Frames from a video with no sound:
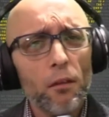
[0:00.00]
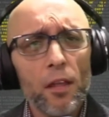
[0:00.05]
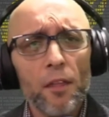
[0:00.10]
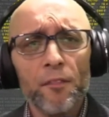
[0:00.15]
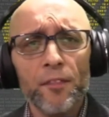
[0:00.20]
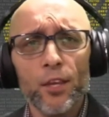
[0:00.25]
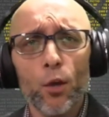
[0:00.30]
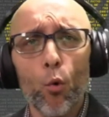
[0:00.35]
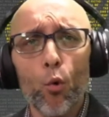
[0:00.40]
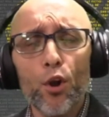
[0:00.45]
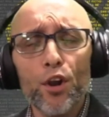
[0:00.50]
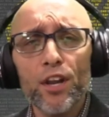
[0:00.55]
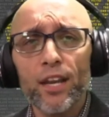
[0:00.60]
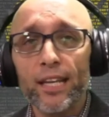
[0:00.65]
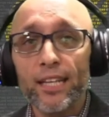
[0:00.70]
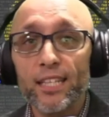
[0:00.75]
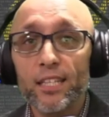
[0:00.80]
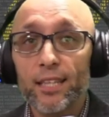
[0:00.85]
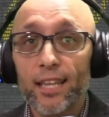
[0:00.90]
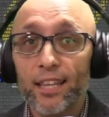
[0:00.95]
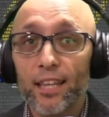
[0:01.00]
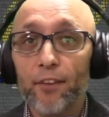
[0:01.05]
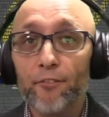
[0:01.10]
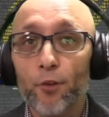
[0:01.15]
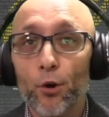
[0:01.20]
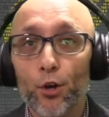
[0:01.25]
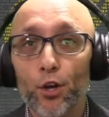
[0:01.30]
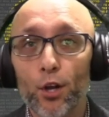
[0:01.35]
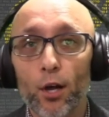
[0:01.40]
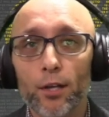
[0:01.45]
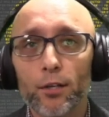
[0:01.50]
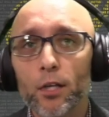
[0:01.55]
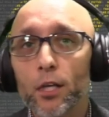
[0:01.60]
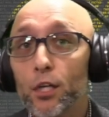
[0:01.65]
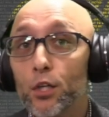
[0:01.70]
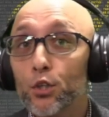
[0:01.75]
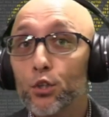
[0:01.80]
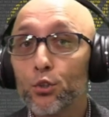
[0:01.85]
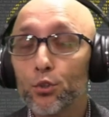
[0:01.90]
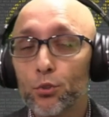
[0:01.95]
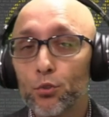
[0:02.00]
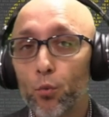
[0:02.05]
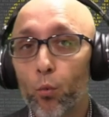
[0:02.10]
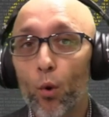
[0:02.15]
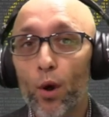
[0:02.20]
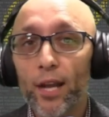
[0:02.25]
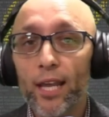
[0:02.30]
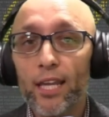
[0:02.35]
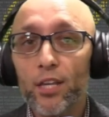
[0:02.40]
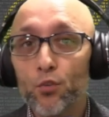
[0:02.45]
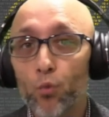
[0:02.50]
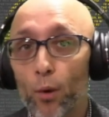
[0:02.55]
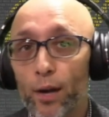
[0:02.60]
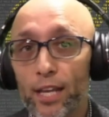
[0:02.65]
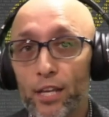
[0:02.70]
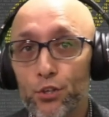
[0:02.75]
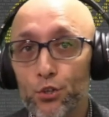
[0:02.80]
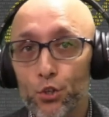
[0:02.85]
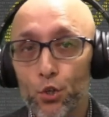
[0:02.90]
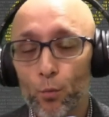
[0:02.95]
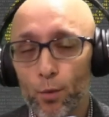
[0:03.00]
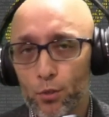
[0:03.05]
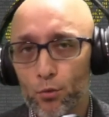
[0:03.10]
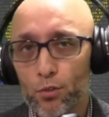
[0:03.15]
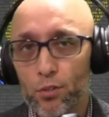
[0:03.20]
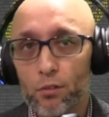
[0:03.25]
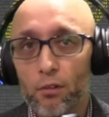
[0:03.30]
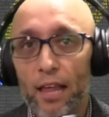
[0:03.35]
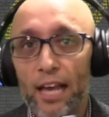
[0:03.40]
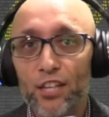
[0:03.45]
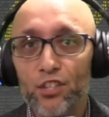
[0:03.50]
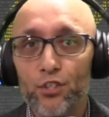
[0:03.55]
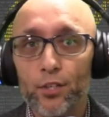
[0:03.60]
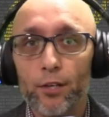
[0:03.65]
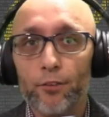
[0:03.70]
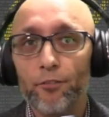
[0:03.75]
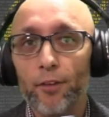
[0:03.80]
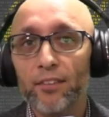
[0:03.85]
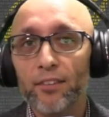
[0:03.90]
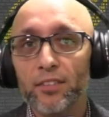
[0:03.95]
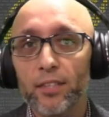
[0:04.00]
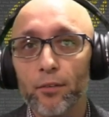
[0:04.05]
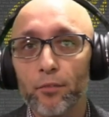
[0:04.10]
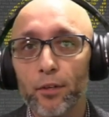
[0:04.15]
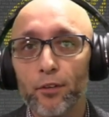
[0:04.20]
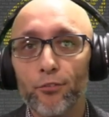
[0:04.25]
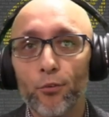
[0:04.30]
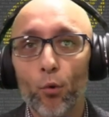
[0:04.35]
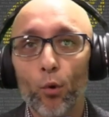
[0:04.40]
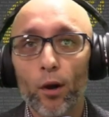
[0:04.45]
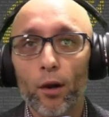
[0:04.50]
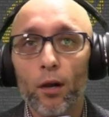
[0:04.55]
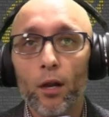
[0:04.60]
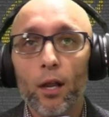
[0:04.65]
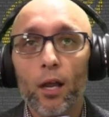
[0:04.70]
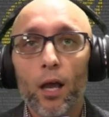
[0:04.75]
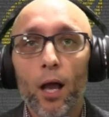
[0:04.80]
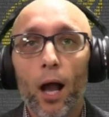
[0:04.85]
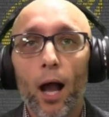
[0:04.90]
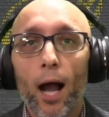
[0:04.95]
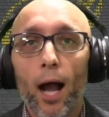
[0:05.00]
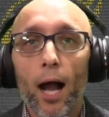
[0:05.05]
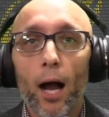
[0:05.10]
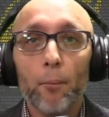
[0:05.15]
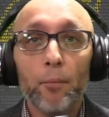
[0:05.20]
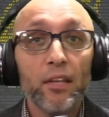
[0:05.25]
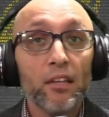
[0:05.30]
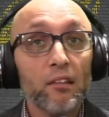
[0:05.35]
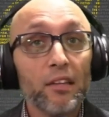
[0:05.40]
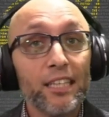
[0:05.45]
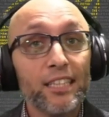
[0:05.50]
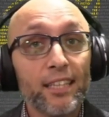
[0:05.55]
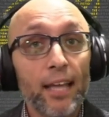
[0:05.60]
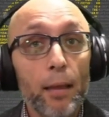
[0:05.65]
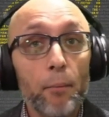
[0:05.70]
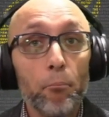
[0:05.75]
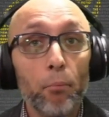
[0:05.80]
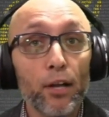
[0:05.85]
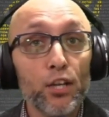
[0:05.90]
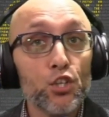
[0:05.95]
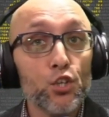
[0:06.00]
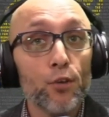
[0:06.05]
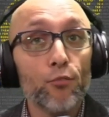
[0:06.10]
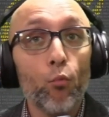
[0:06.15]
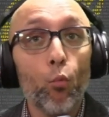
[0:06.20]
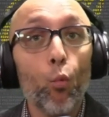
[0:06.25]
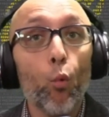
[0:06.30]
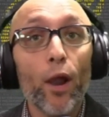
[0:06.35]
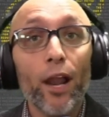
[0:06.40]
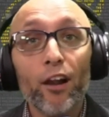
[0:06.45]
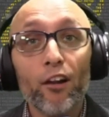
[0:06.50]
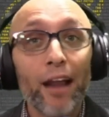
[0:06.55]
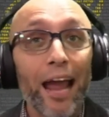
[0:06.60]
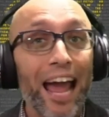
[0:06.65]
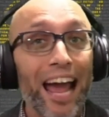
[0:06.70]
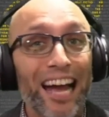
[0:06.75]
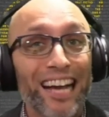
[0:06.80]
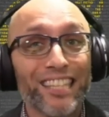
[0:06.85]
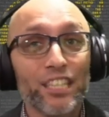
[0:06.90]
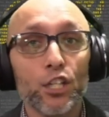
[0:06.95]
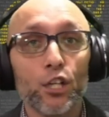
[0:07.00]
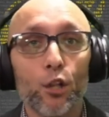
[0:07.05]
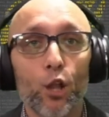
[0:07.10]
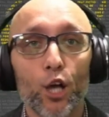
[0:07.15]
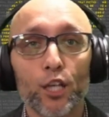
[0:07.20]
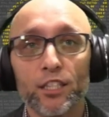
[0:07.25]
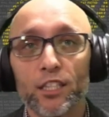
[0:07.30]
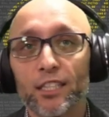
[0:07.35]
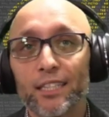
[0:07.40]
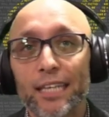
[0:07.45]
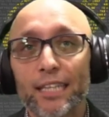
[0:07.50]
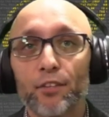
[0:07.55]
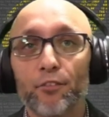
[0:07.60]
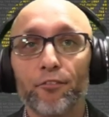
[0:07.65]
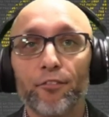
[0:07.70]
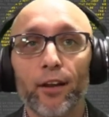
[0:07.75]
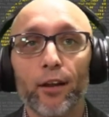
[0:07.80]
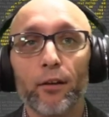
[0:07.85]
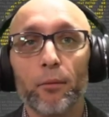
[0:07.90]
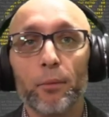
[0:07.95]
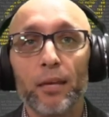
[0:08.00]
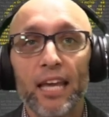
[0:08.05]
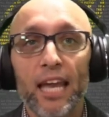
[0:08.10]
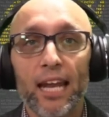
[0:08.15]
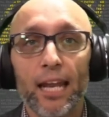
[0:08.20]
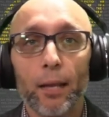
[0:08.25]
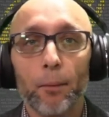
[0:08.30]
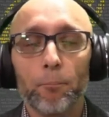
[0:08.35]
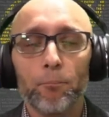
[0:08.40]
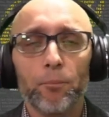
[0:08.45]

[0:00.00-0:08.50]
The ordinance that they voted on 2022, which was last year, 574, uh, it lists a bunch of whereas clauses at the very beginning.